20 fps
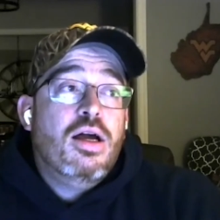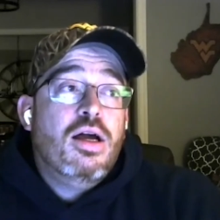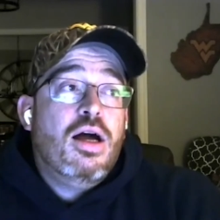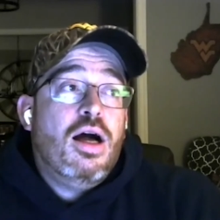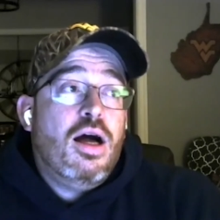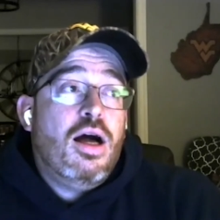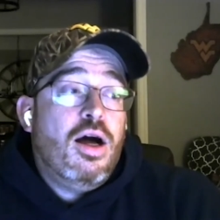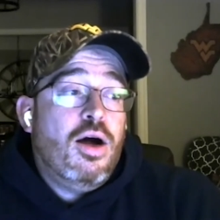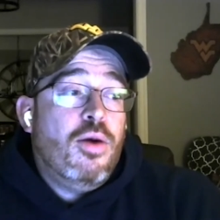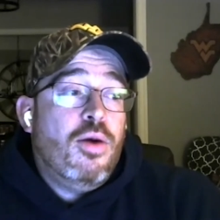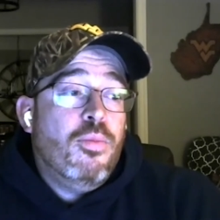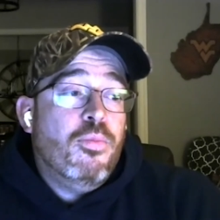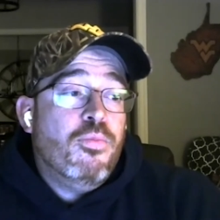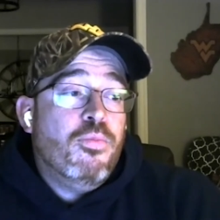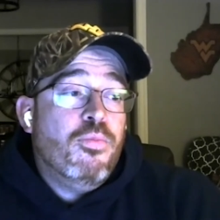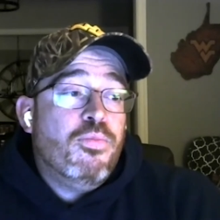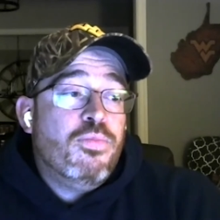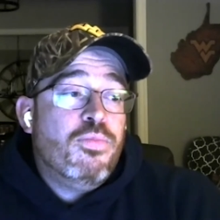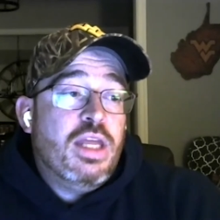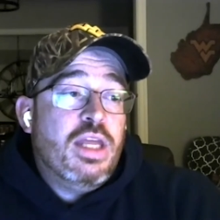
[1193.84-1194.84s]
Um,
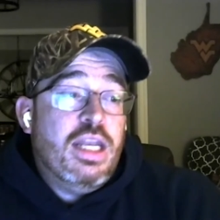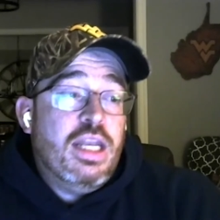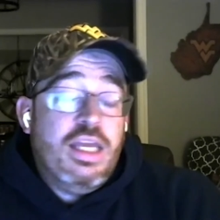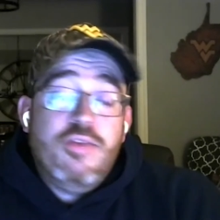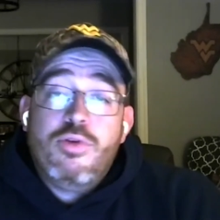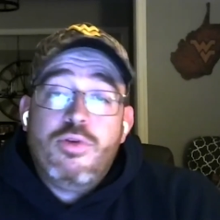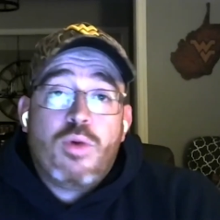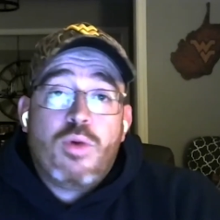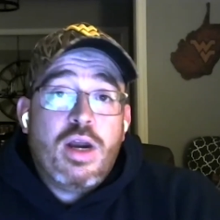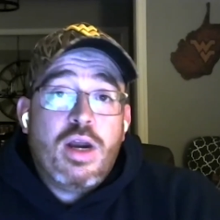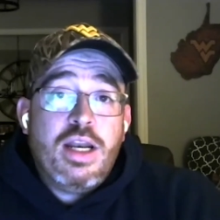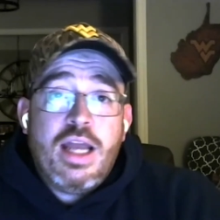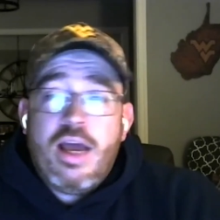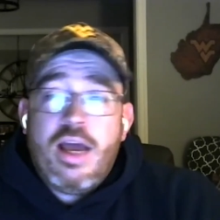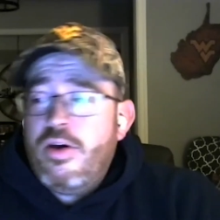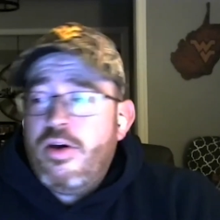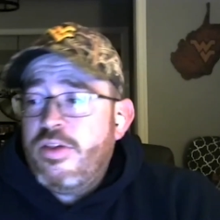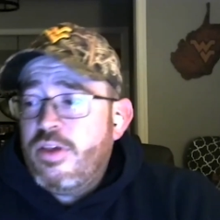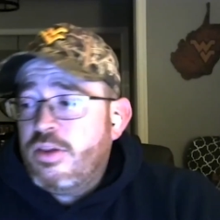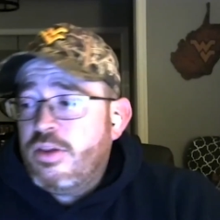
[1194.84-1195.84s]
and even right now,
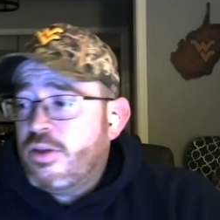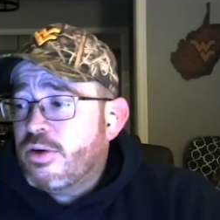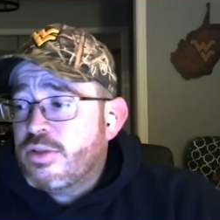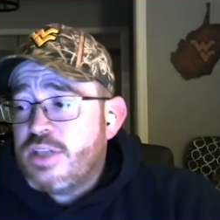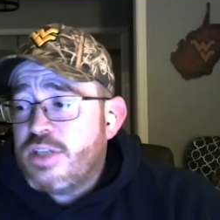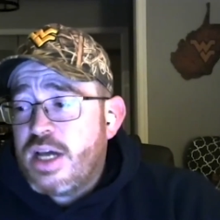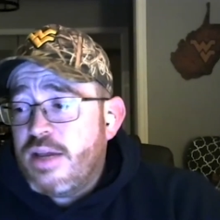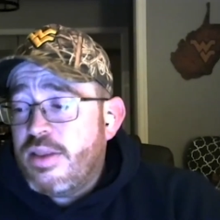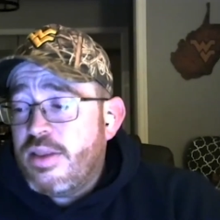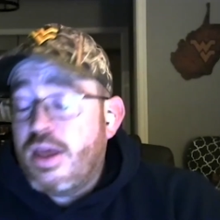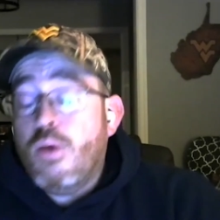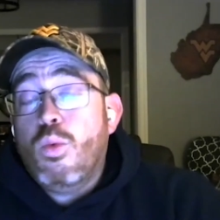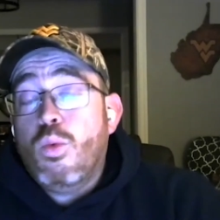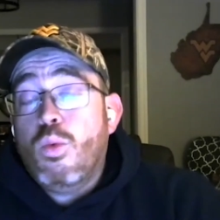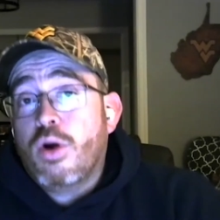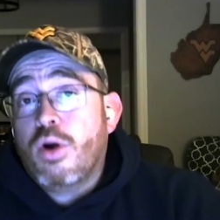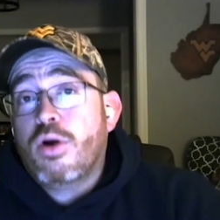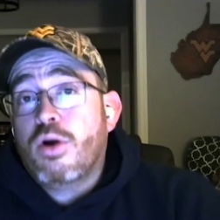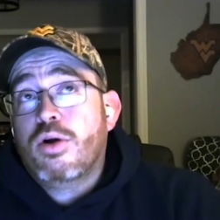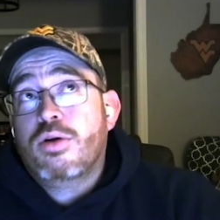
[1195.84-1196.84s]
I think they're t- they
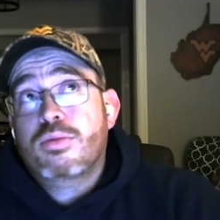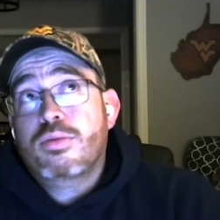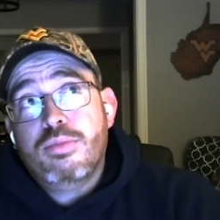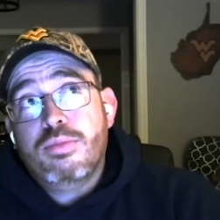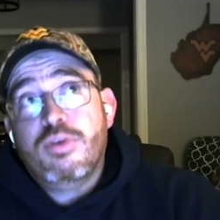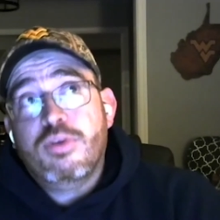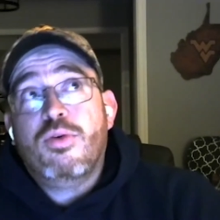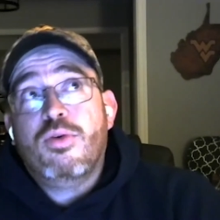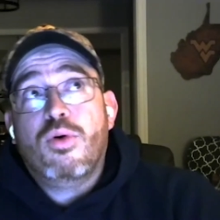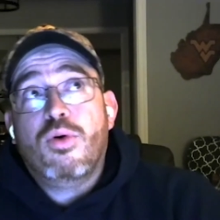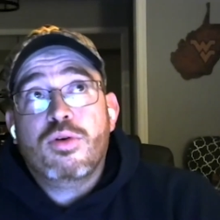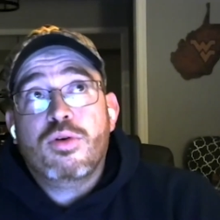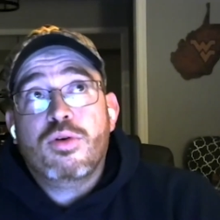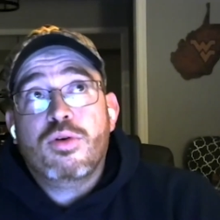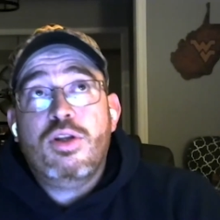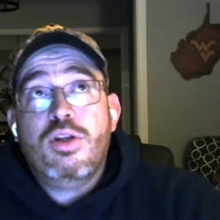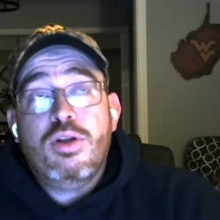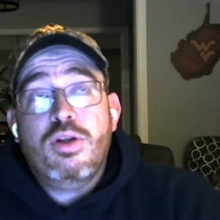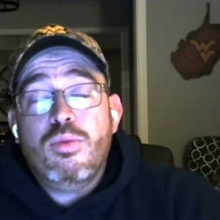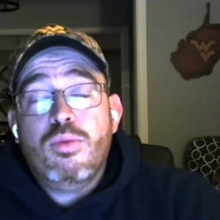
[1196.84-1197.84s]
were before you
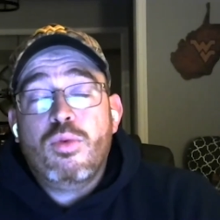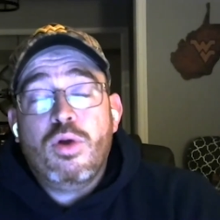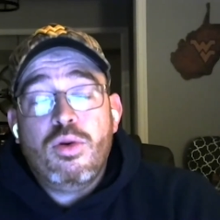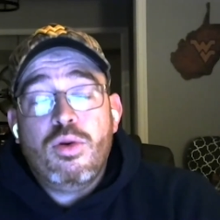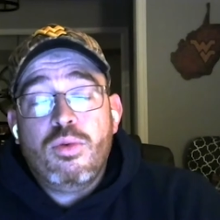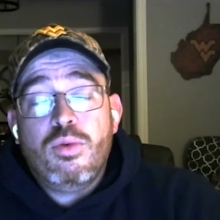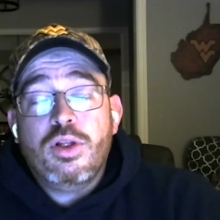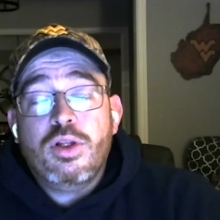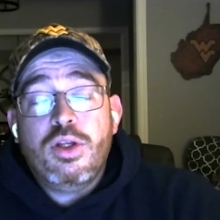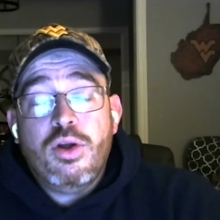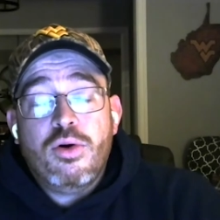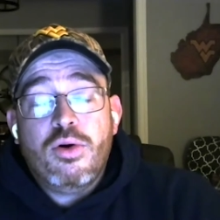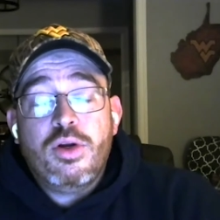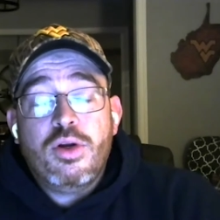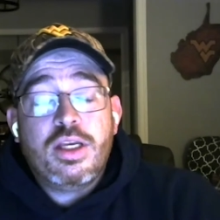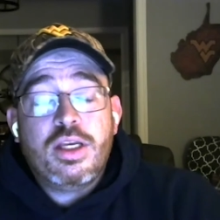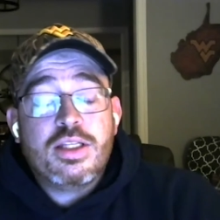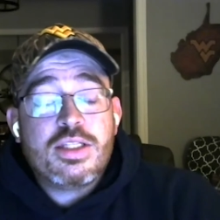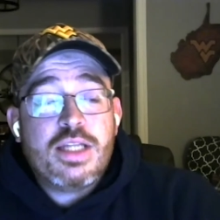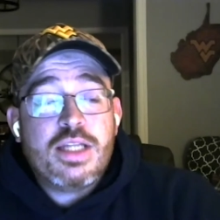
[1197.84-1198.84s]
did wouldn't really know it
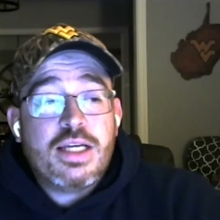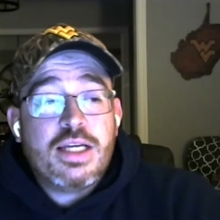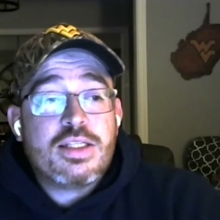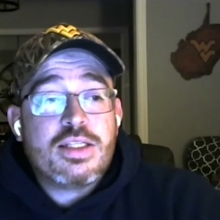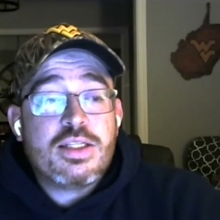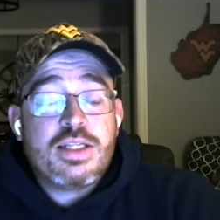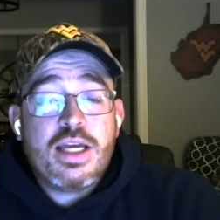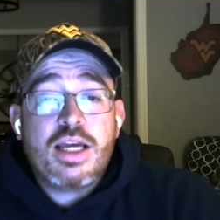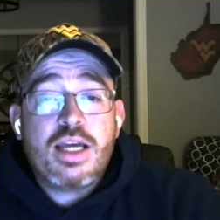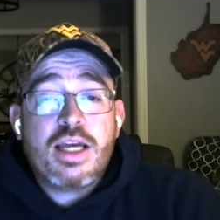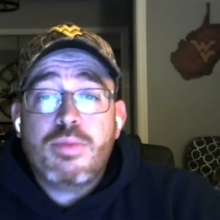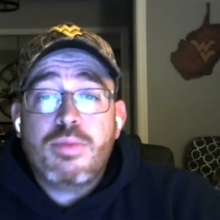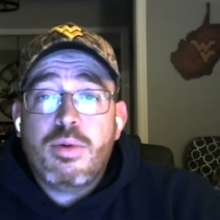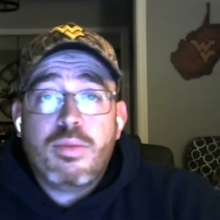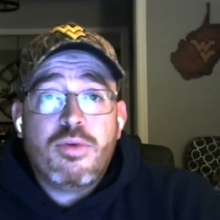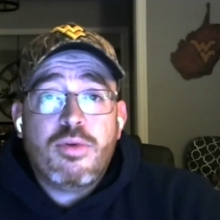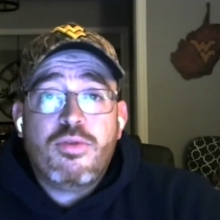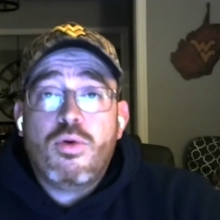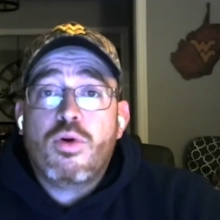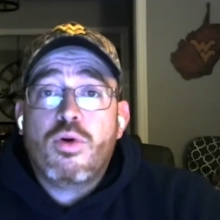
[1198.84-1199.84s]
against Texas Tech, but
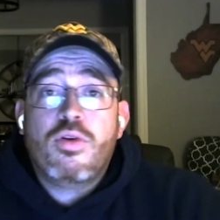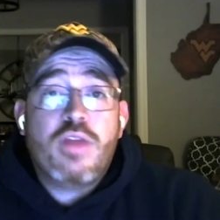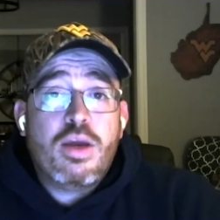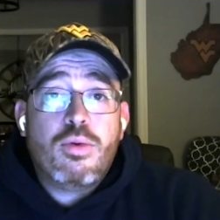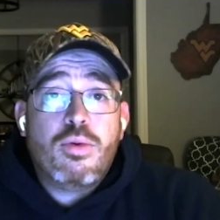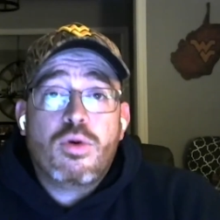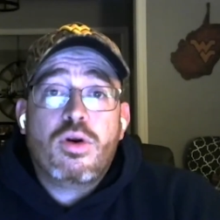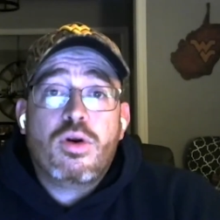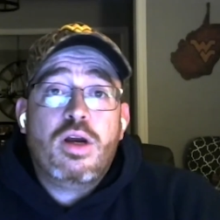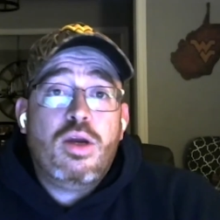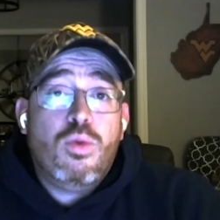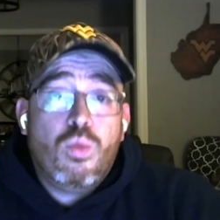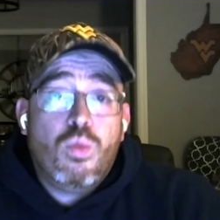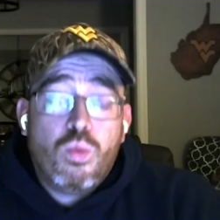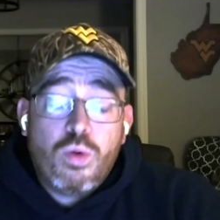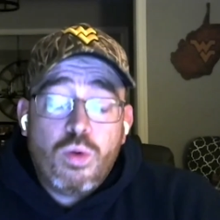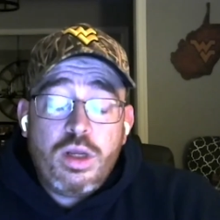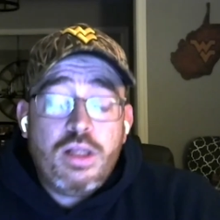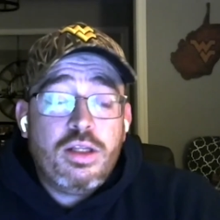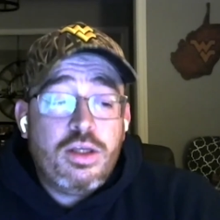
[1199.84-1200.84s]
before they were a
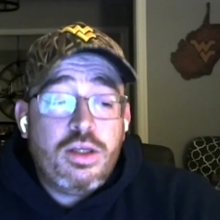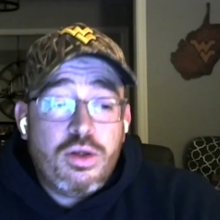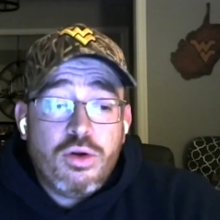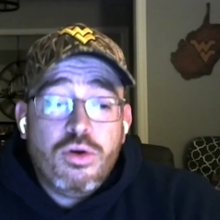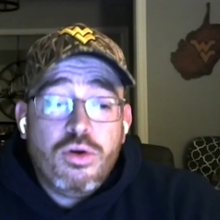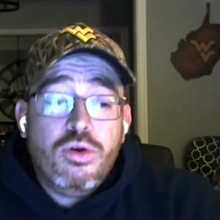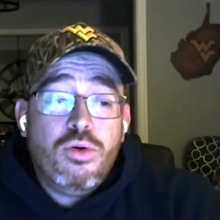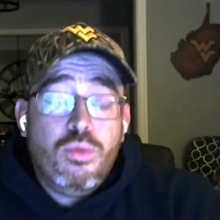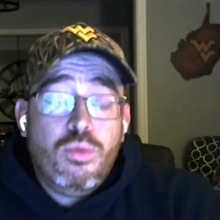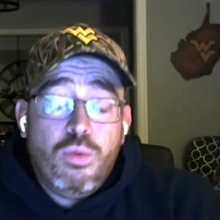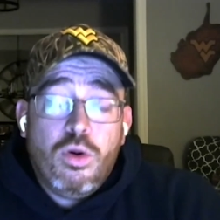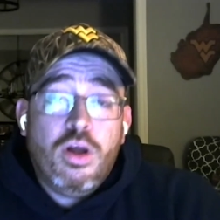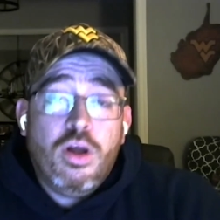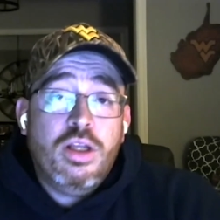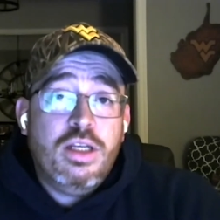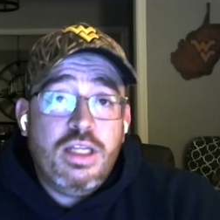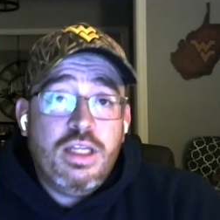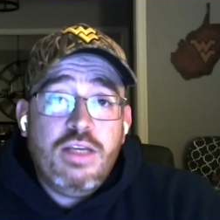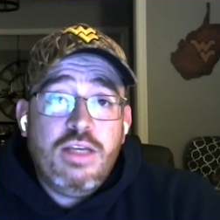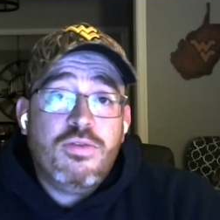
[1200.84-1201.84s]
really good
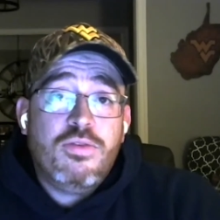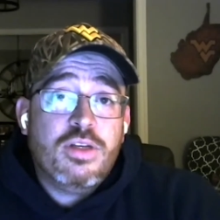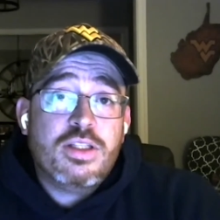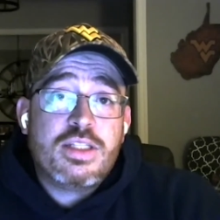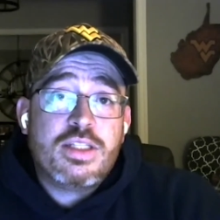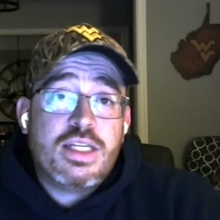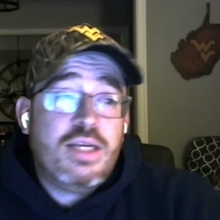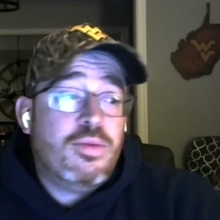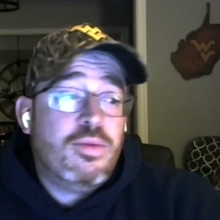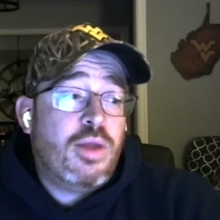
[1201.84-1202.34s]
run defense team.